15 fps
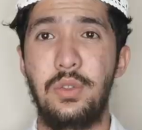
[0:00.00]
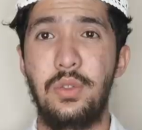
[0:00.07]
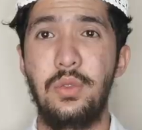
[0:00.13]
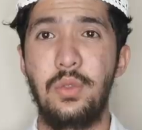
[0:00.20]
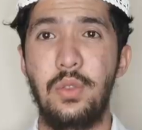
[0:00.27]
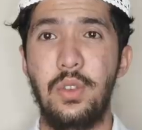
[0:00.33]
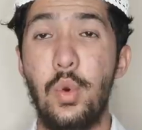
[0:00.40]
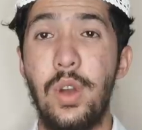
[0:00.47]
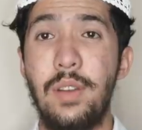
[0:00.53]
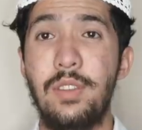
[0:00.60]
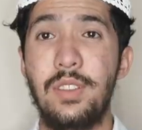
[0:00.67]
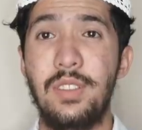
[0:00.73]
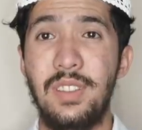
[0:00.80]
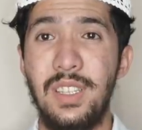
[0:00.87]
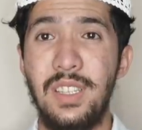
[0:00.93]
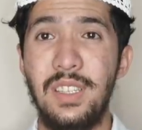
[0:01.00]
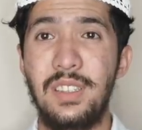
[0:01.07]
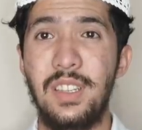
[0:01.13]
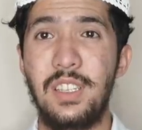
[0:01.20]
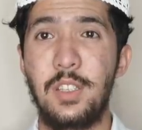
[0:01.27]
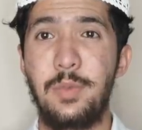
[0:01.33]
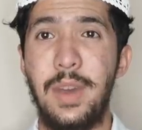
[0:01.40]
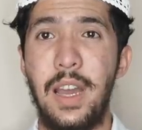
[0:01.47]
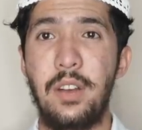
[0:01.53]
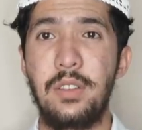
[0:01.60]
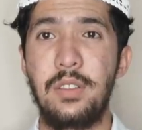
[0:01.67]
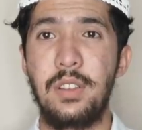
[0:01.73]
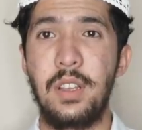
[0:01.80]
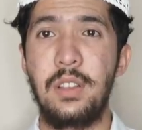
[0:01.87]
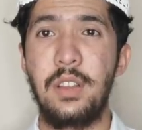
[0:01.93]
2, whoever sees his
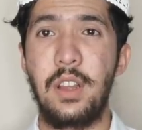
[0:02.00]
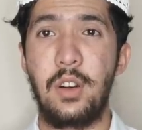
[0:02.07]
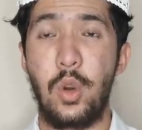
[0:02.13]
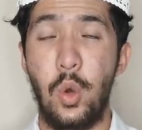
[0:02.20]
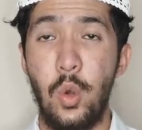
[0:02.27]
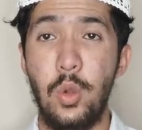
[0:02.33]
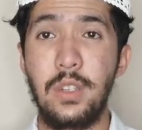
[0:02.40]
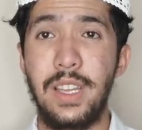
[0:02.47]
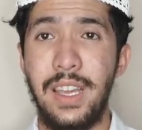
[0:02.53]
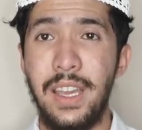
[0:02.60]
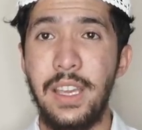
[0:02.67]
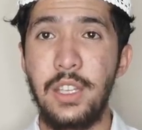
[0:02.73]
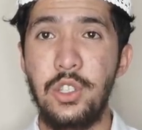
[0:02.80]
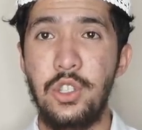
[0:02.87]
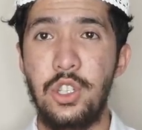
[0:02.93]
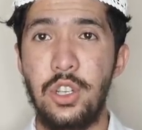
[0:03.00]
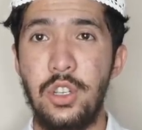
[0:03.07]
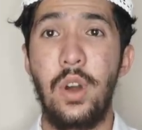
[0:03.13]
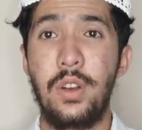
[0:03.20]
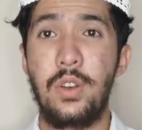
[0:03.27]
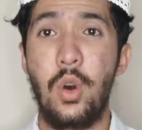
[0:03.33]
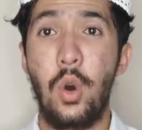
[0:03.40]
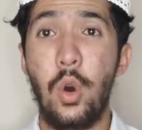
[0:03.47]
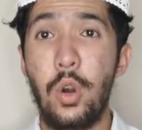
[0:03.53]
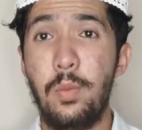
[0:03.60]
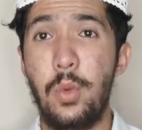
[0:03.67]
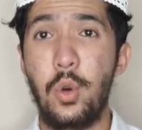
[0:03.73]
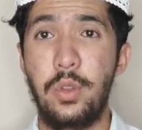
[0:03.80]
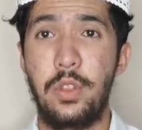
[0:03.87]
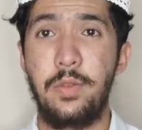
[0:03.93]
parents in their old age, one or
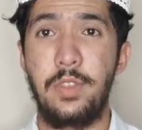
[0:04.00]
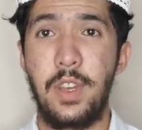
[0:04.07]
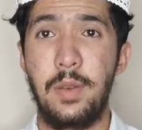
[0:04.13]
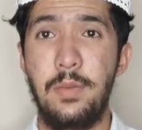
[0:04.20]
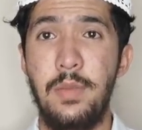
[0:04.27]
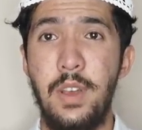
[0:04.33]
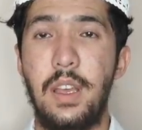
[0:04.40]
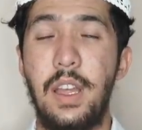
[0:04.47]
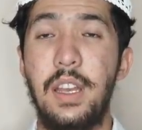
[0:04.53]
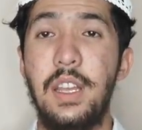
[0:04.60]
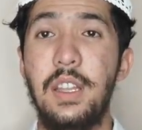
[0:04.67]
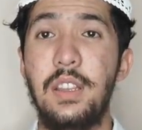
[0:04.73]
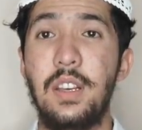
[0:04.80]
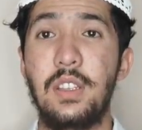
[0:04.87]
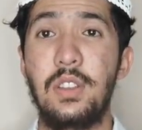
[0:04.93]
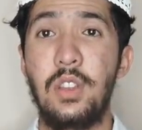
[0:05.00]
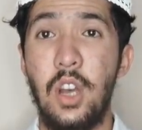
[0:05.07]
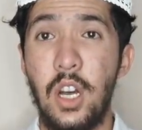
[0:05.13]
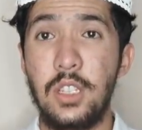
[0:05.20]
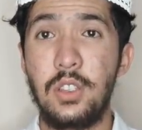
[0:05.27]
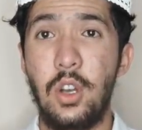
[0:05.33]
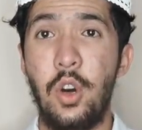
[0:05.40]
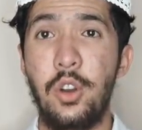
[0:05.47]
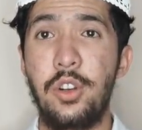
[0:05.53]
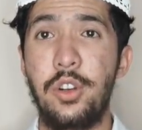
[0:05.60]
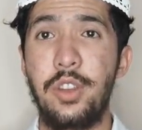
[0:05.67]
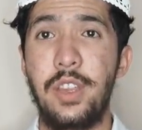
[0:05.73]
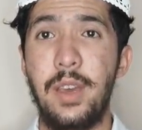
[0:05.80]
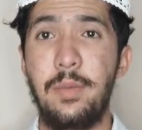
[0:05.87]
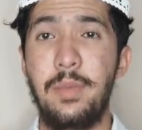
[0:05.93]
both of them, and he does not honor
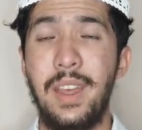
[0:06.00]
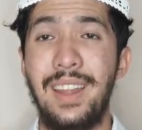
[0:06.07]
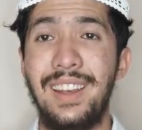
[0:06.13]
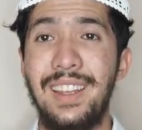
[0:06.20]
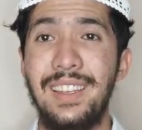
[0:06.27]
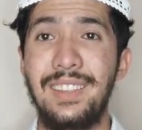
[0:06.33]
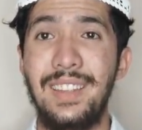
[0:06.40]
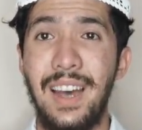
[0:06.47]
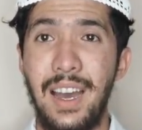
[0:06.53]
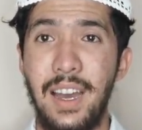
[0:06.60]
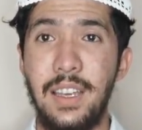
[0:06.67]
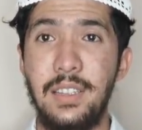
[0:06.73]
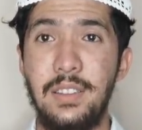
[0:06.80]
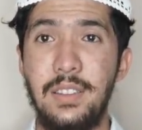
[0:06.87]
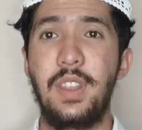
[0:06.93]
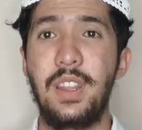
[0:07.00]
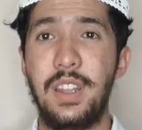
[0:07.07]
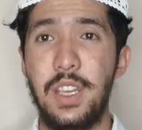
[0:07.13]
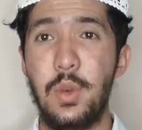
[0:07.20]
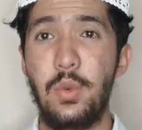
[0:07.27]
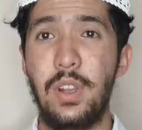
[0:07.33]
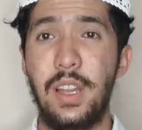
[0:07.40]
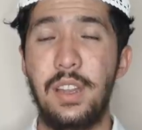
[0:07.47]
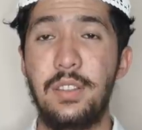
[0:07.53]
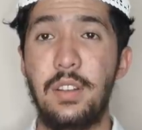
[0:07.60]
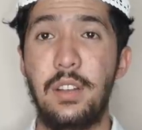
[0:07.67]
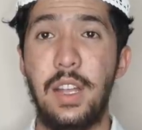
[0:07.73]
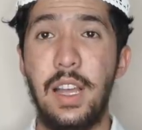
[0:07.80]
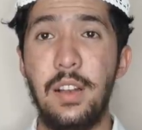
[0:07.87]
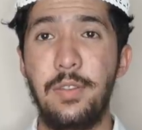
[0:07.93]
them and he dies, then he will
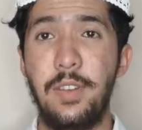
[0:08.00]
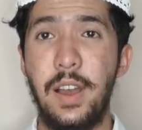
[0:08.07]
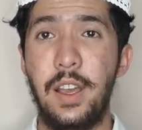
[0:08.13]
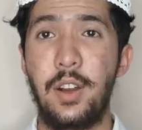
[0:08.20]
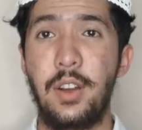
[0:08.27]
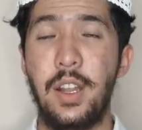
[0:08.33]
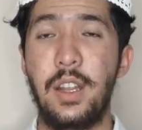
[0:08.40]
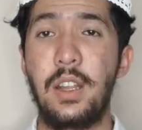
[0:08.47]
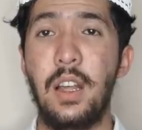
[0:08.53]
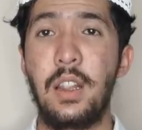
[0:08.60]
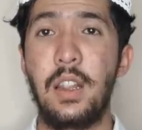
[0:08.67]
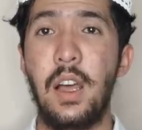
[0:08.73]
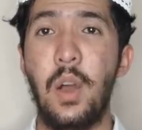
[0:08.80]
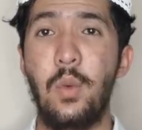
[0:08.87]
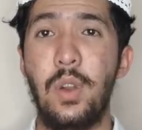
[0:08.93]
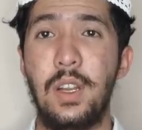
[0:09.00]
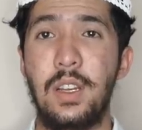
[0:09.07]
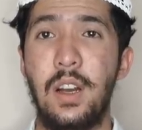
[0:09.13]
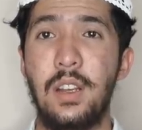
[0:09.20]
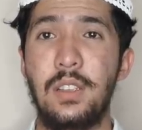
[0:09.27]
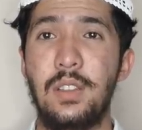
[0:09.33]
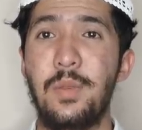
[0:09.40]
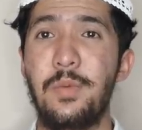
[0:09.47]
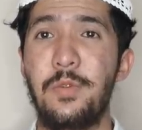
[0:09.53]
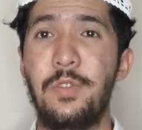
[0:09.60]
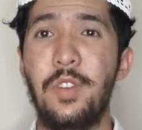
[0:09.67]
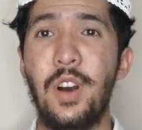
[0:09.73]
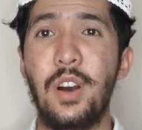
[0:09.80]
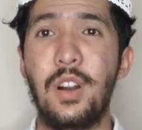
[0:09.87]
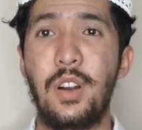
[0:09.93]
enter hellfire and Allah will cast him
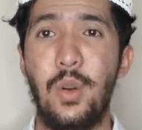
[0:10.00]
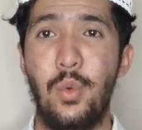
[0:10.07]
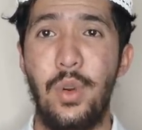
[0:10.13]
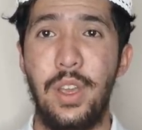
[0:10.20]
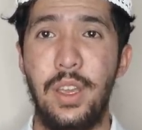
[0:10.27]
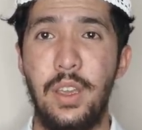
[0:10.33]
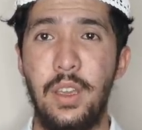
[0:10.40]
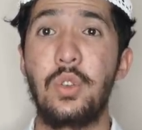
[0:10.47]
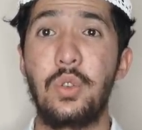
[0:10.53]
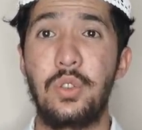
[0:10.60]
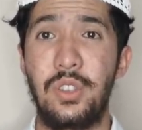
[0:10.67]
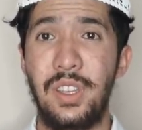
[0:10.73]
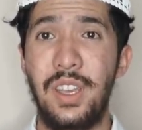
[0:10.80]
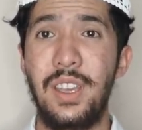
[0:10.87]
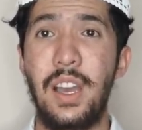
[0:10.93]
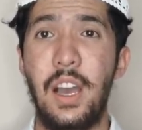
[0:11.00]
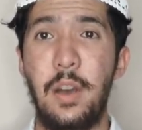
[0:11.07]
far away. So say